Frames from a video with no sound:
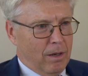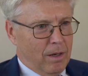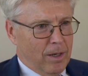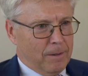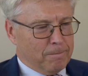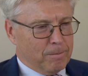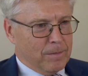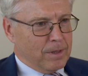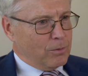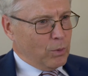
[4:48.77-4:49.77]

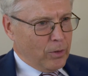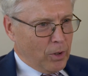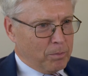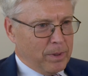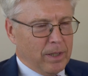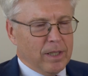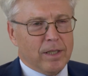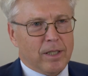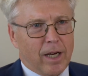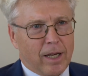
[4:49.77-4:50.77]
Um, this will not be an
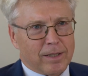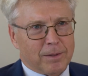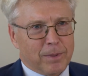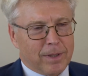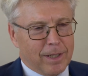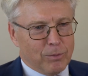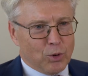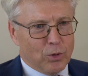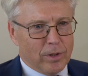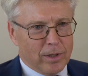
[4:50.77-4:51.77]
easy task, but I'm
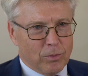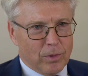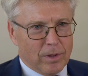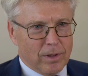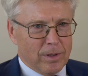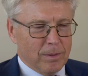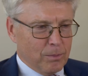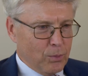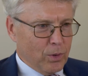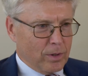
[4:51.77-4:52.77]
sure that with the
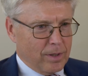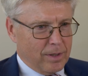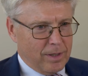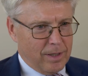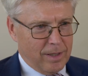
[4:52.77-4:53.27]
board that